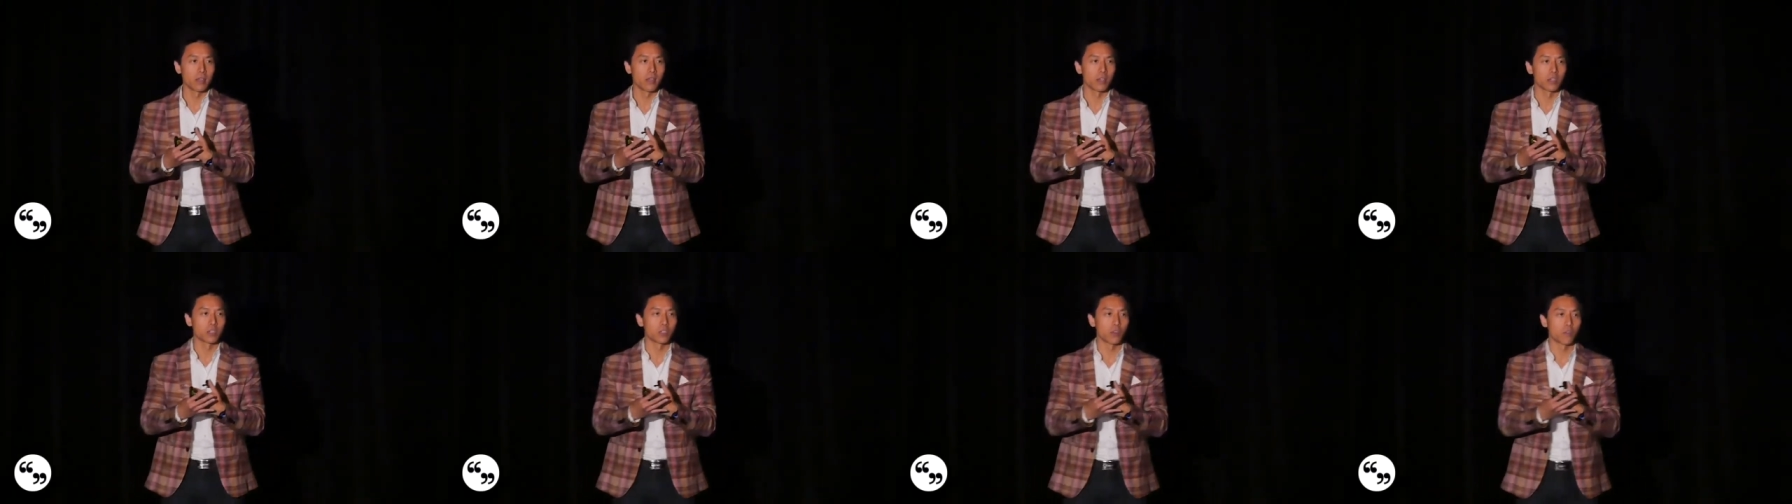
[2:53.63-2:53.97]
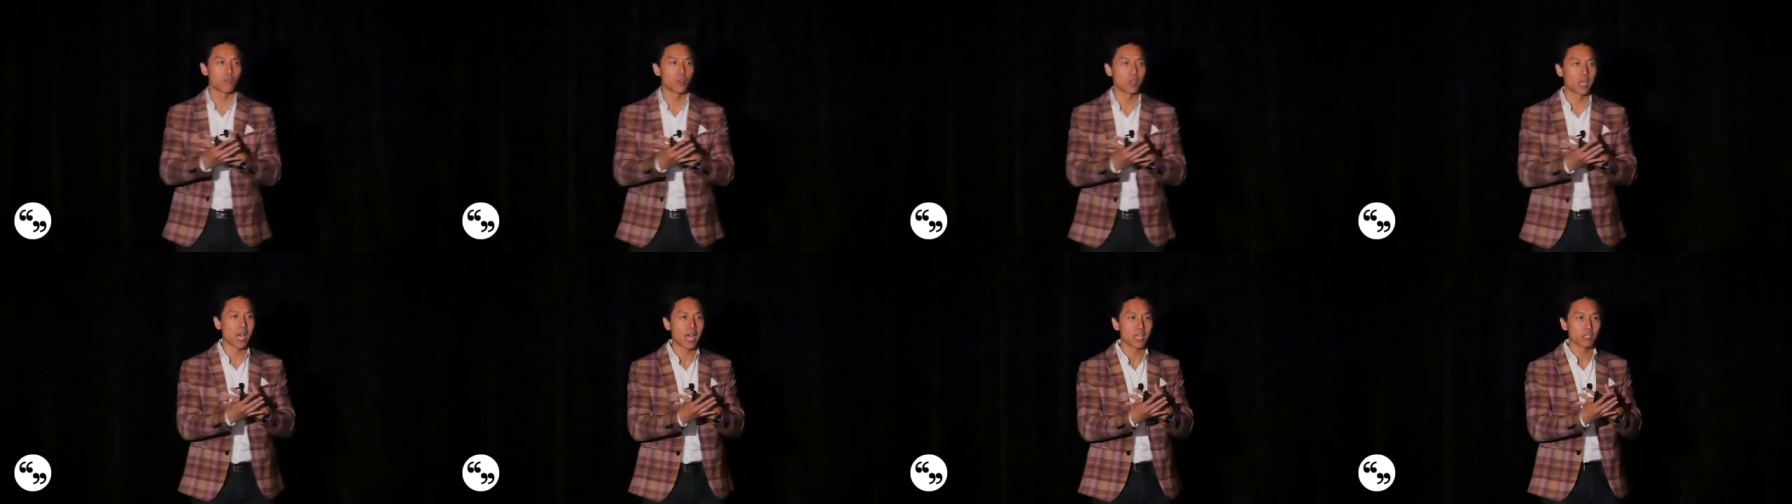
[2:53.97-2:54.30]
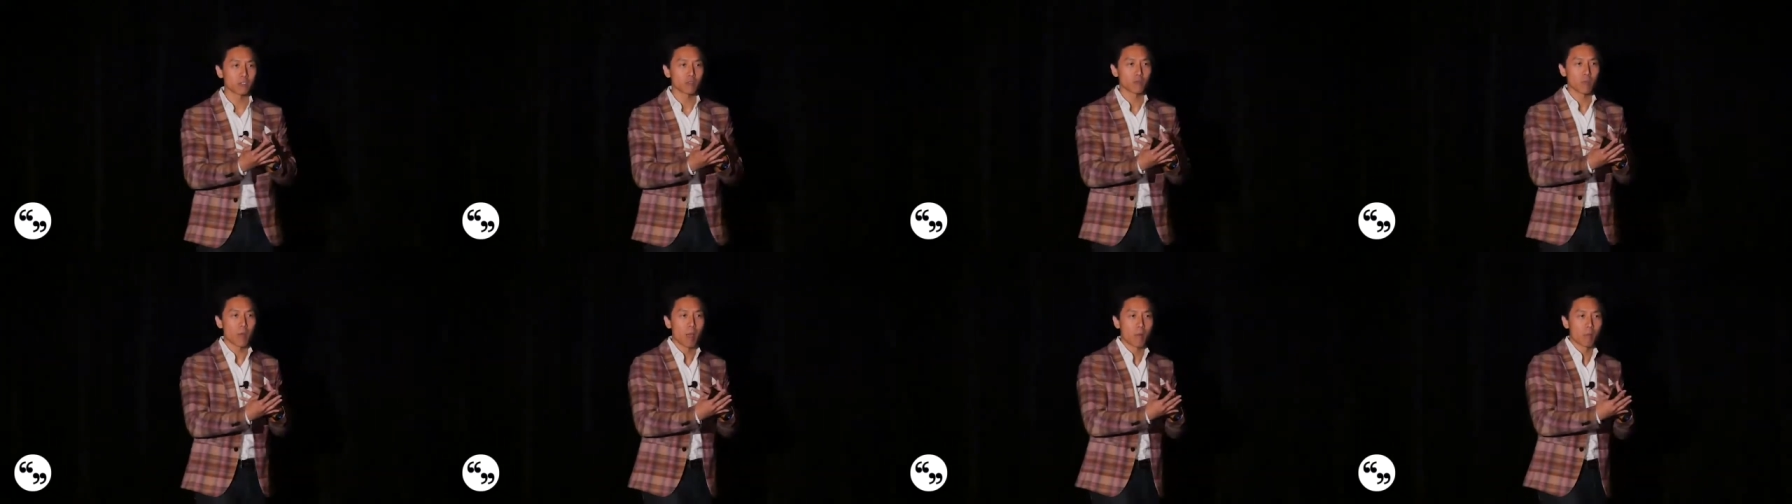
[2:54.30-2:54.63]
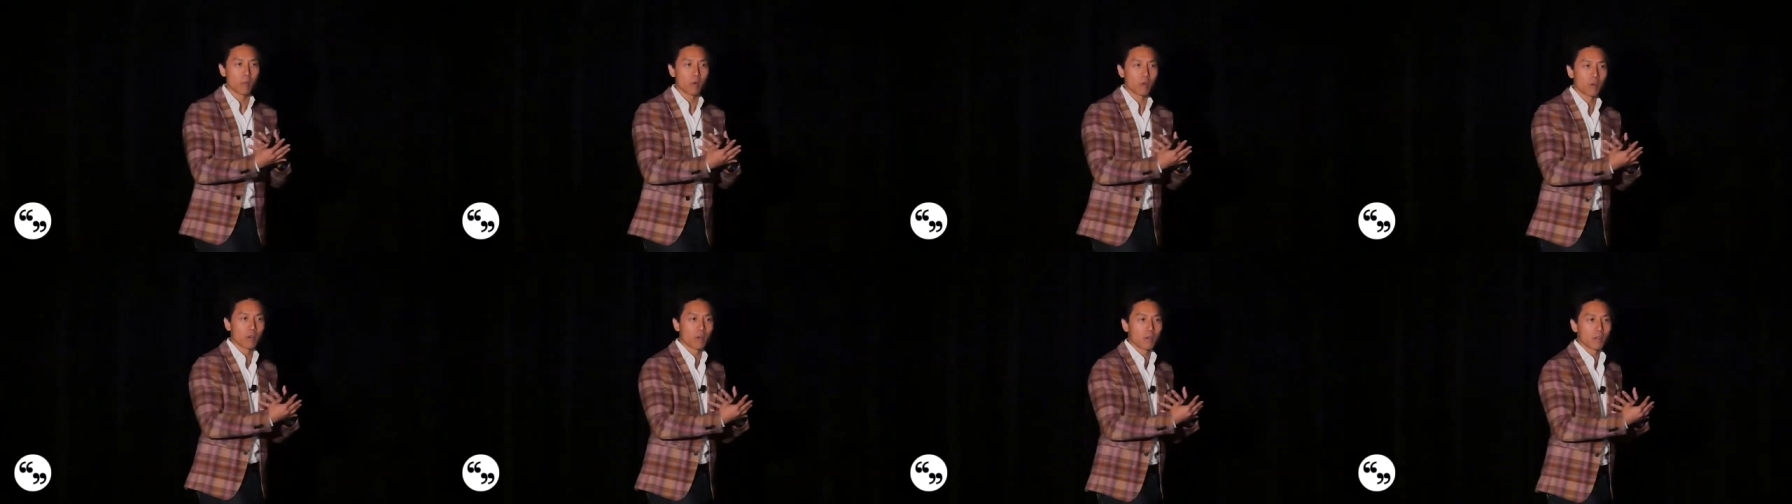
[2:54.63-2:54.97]
So if you guys
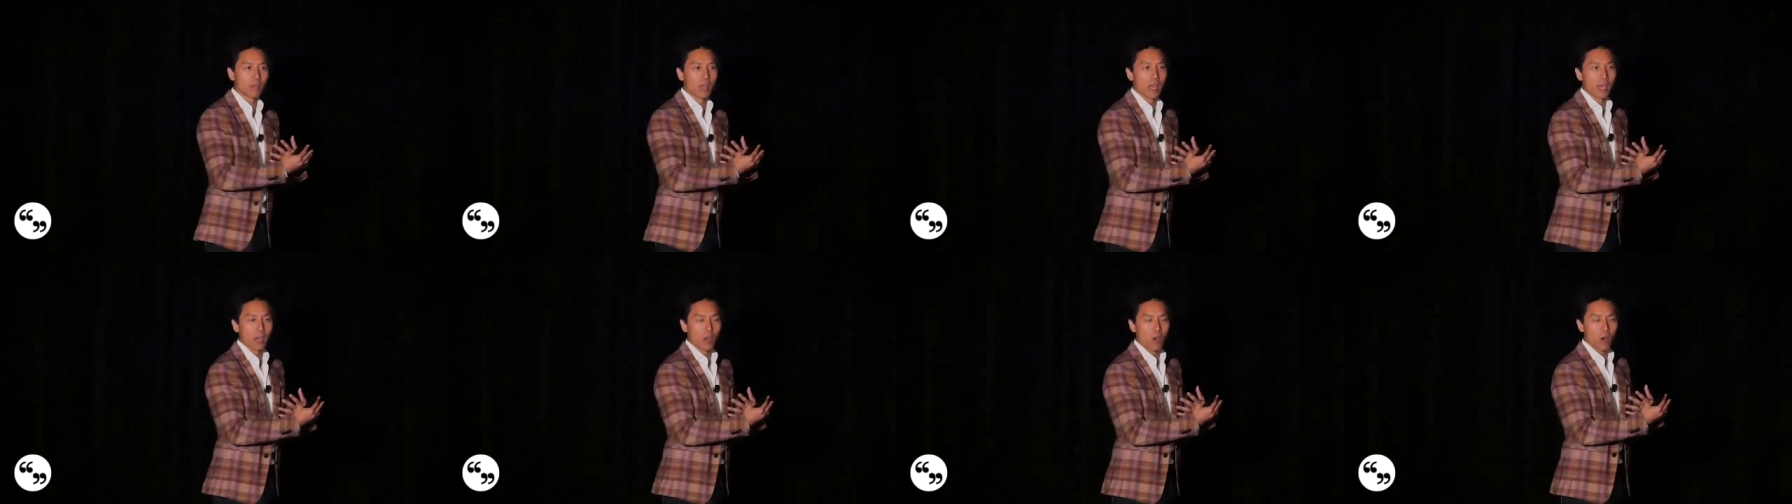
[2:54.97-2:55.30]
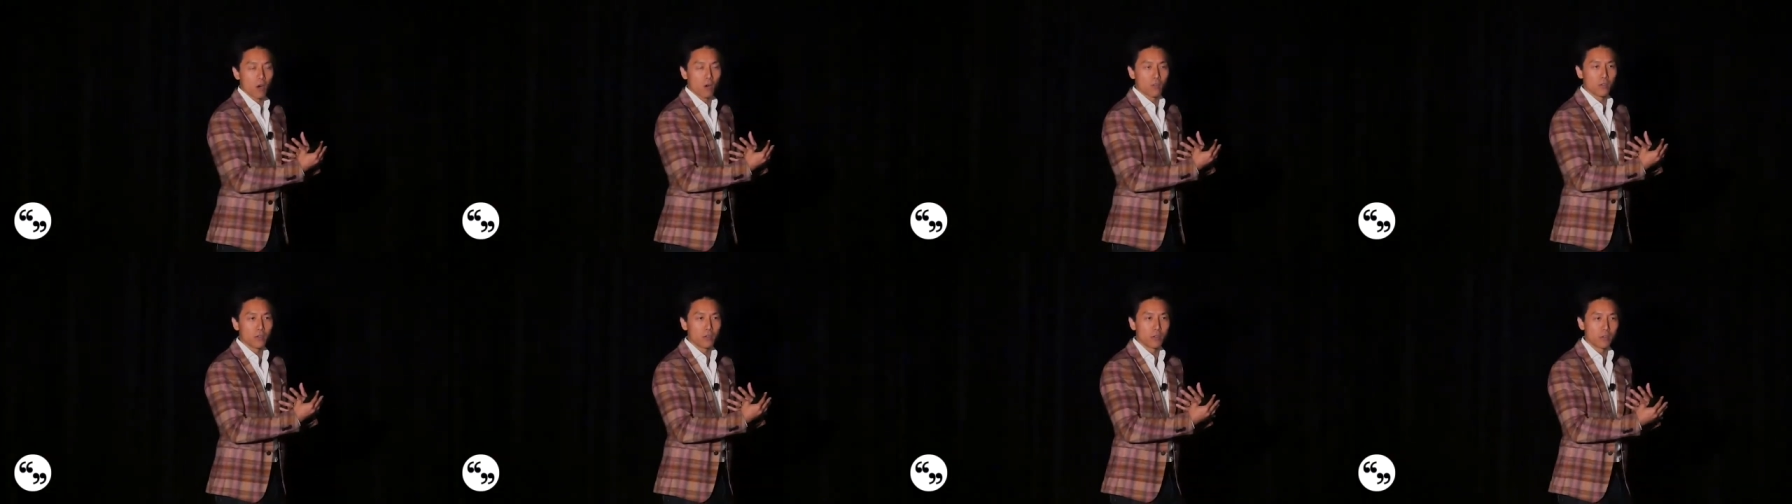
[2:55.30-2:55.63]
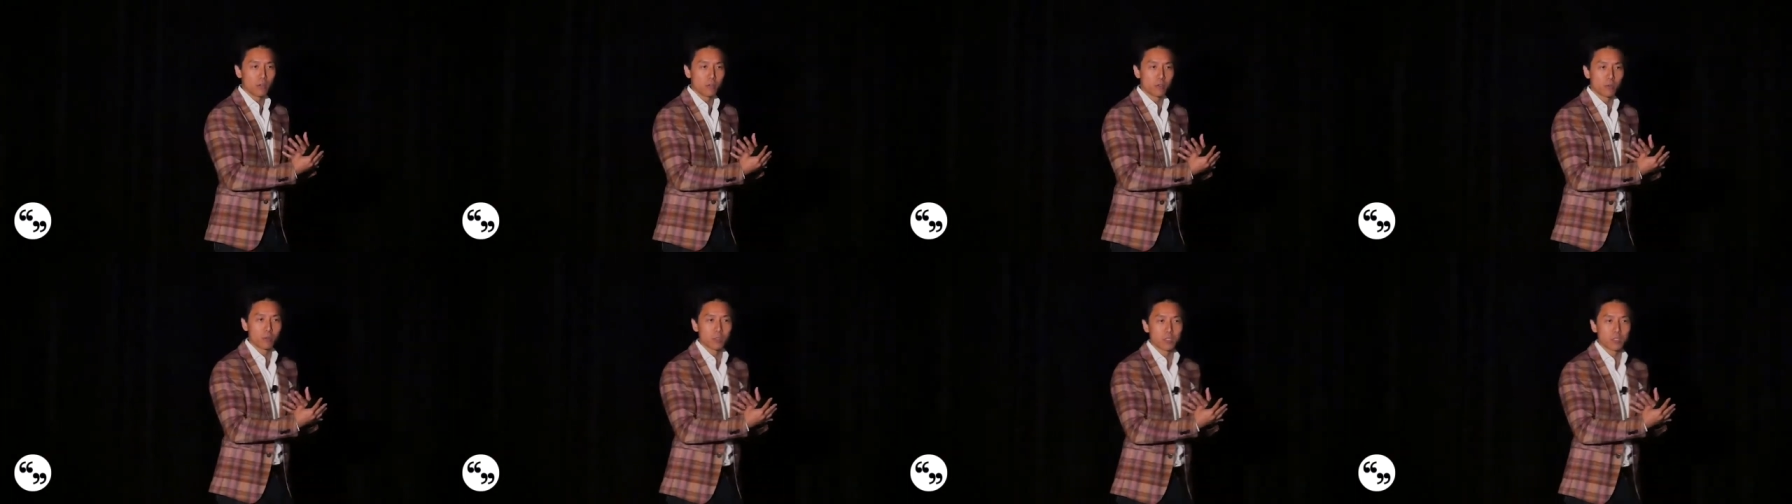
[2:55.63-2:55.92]
remember, like, all the news